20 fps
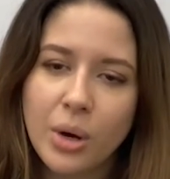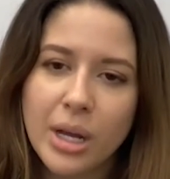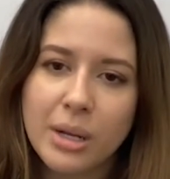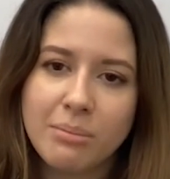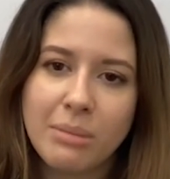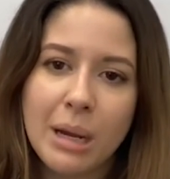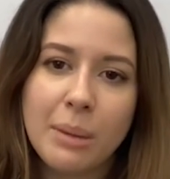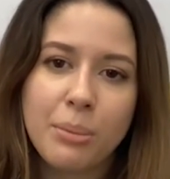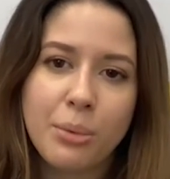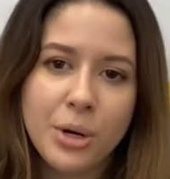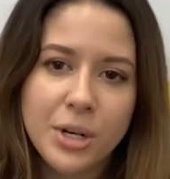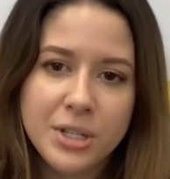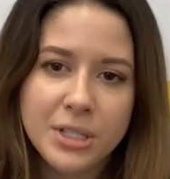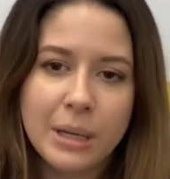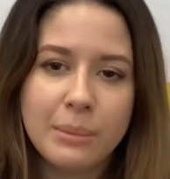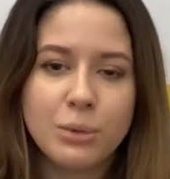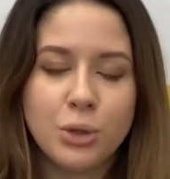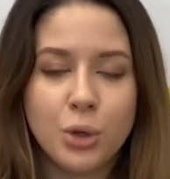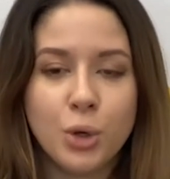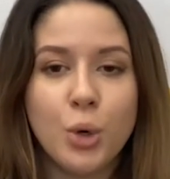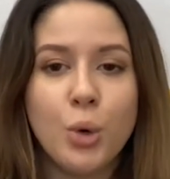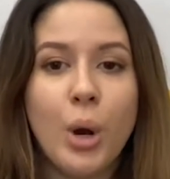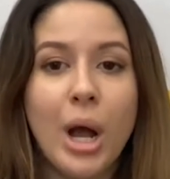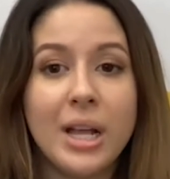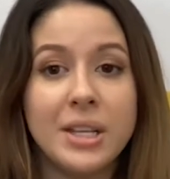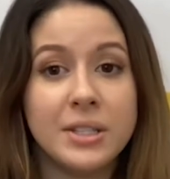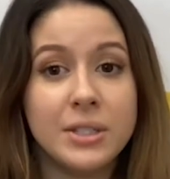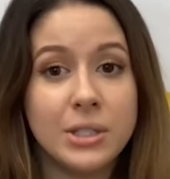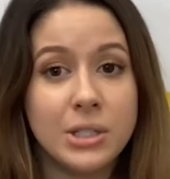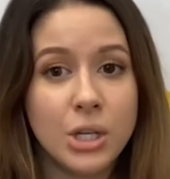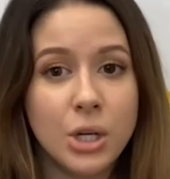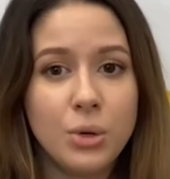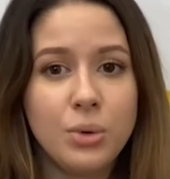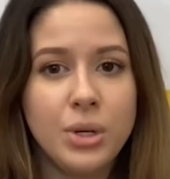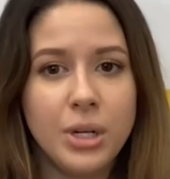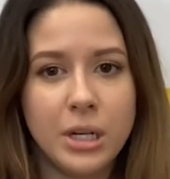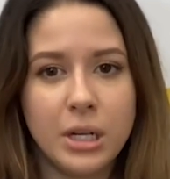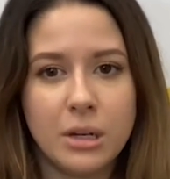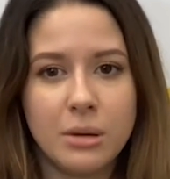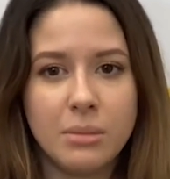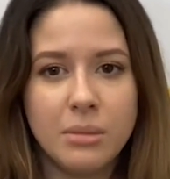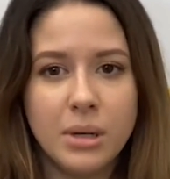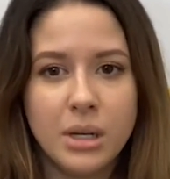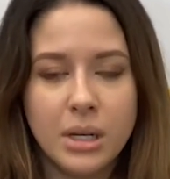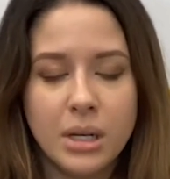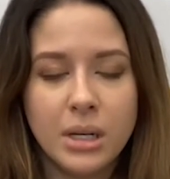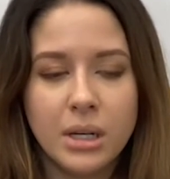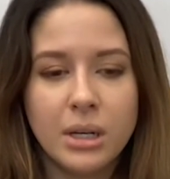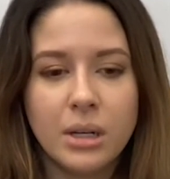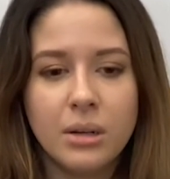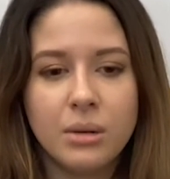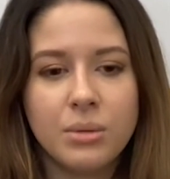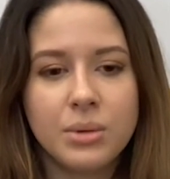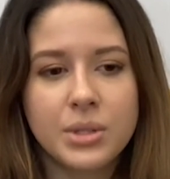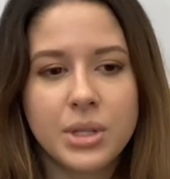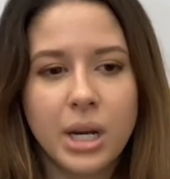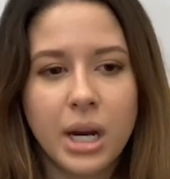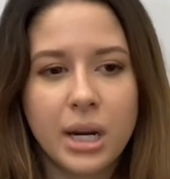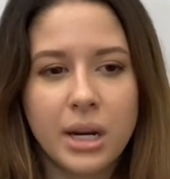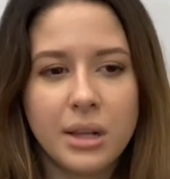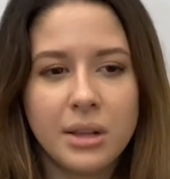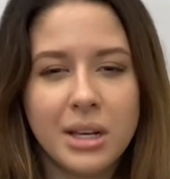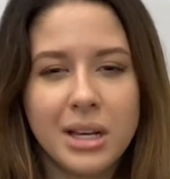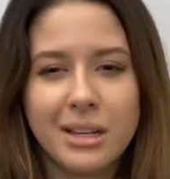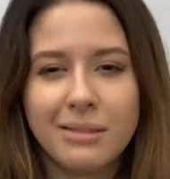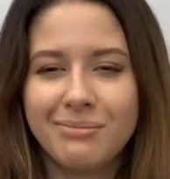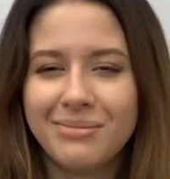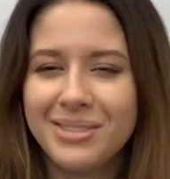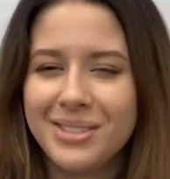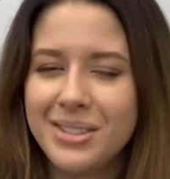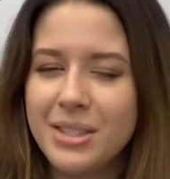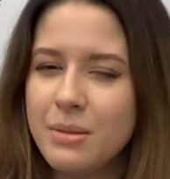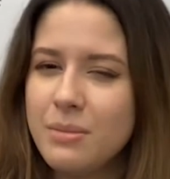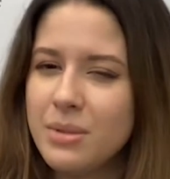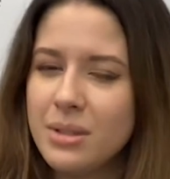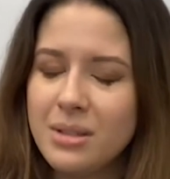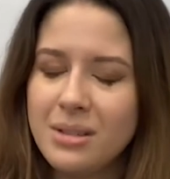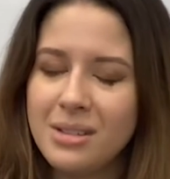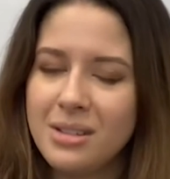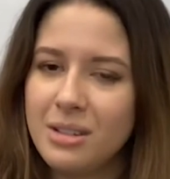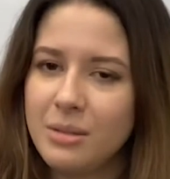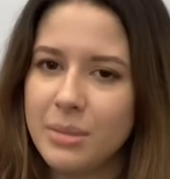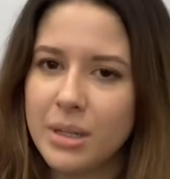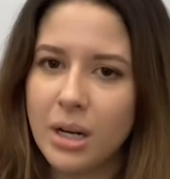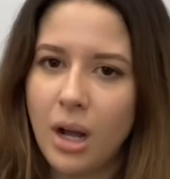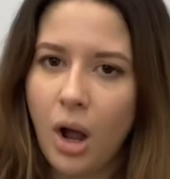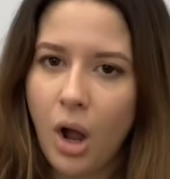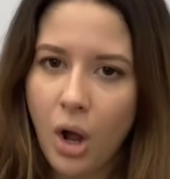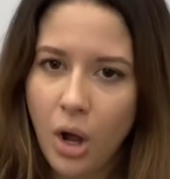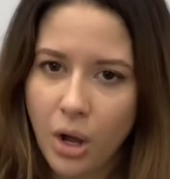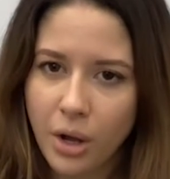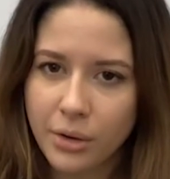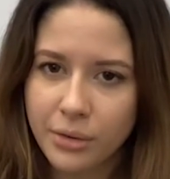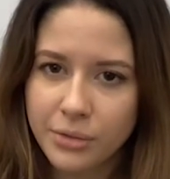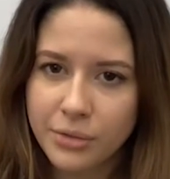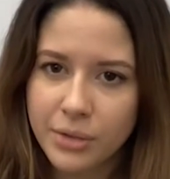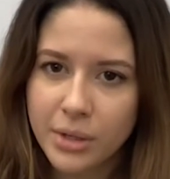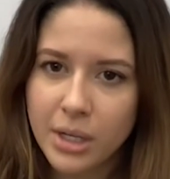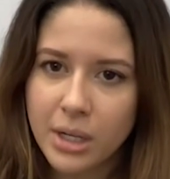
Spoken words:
And my preceptor, who has known him, was kind of like, seems a little bit off.